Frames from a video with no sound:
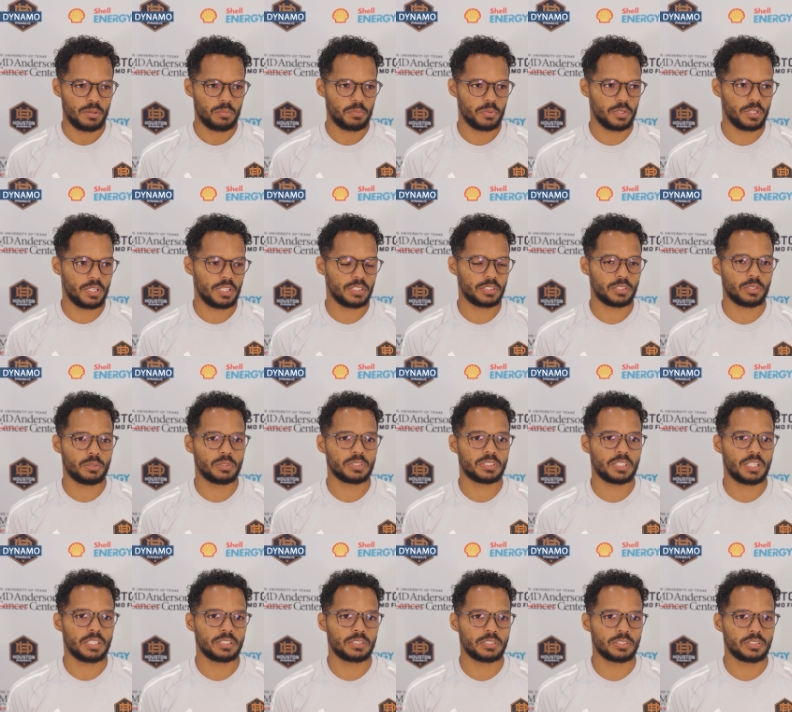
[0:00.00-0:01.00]
But yeah, it's always
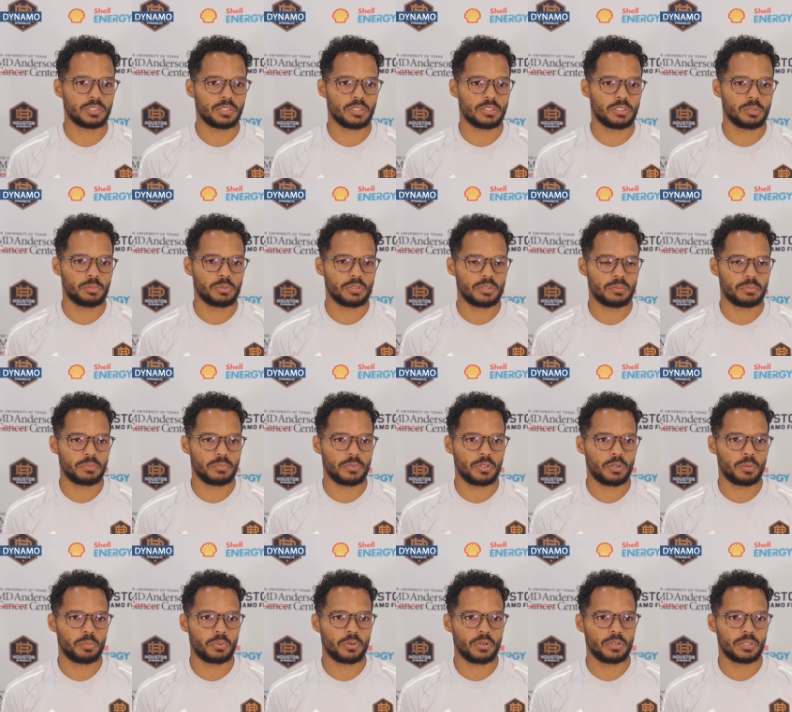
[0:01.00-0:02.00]
nice to score. But
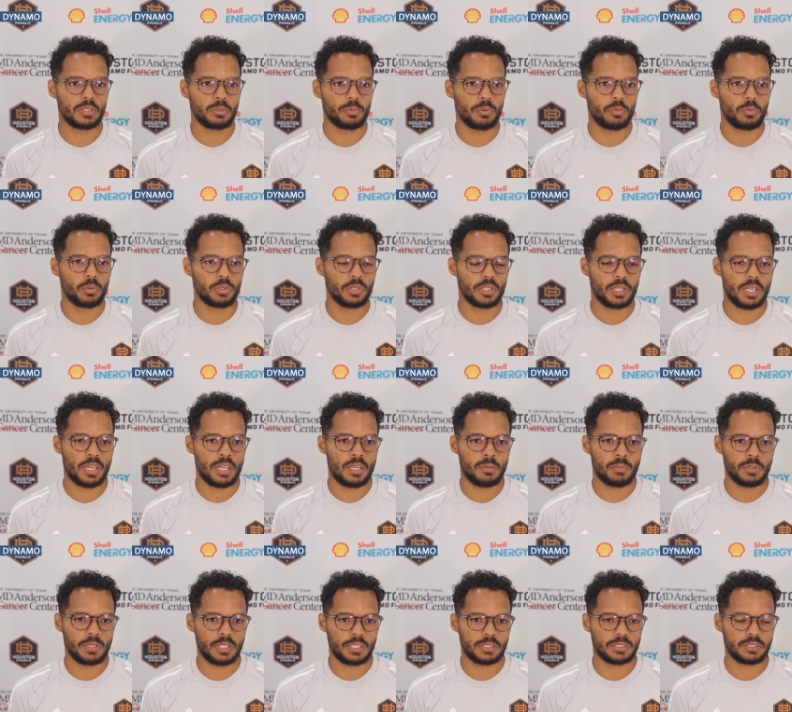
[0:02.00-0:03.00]
more importantly, we won the
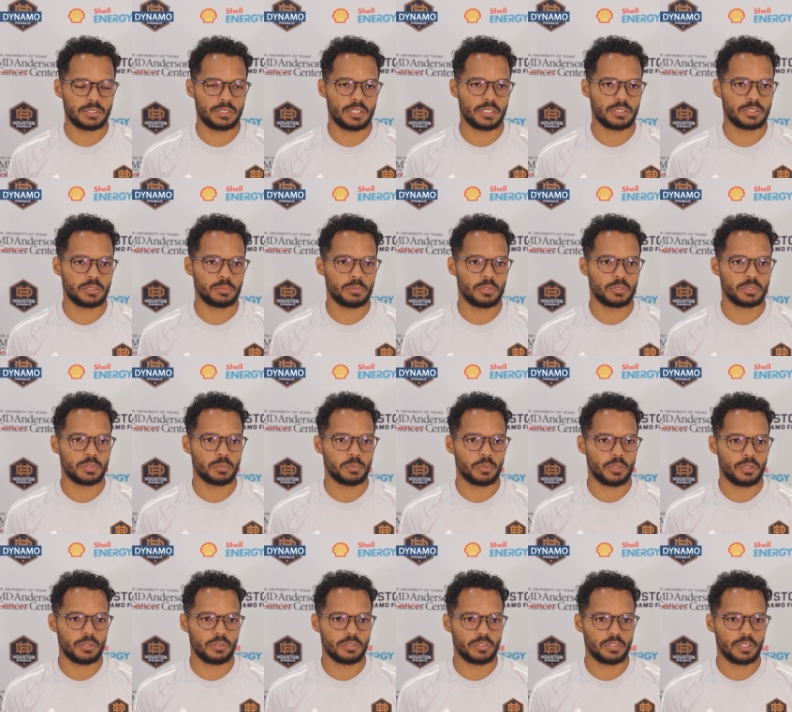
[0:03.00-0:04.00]
game, and that's the most
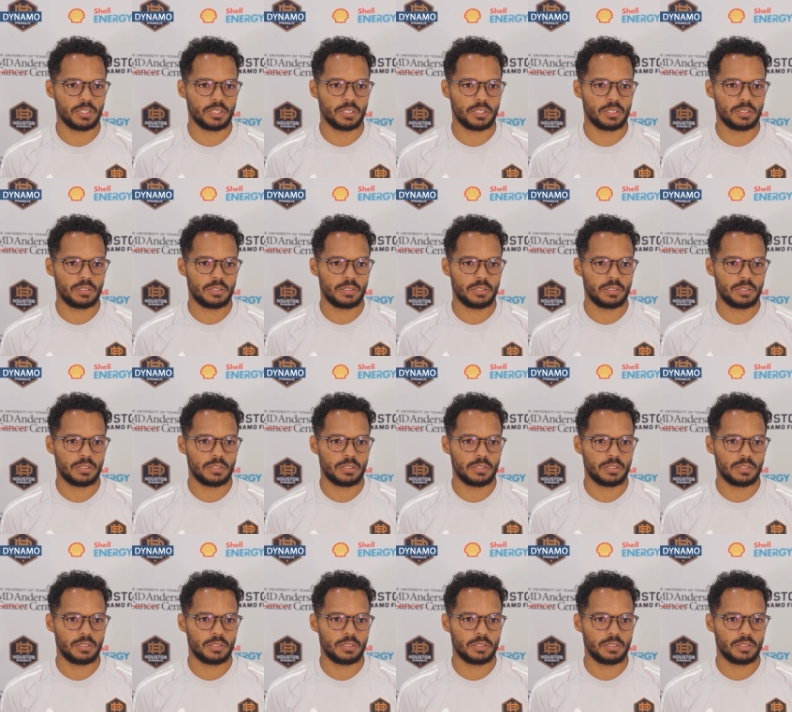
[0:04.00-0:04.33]
important thing.